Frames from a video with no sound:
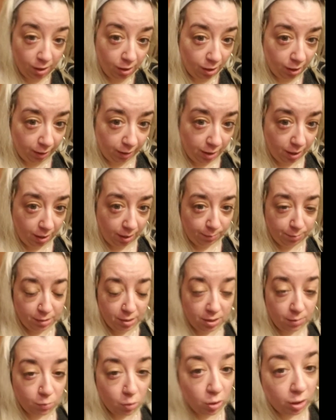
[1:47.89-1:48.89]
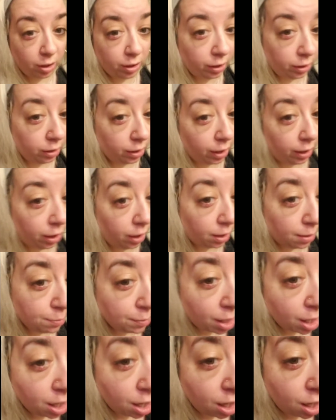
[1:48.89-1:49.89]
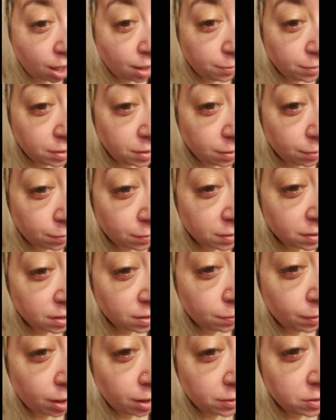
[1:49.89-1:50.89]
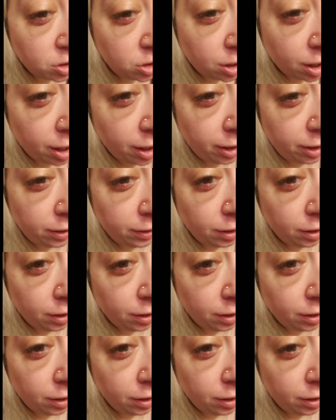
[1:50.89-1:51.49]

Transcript: I got up this morning and my eye was almost swelled shut.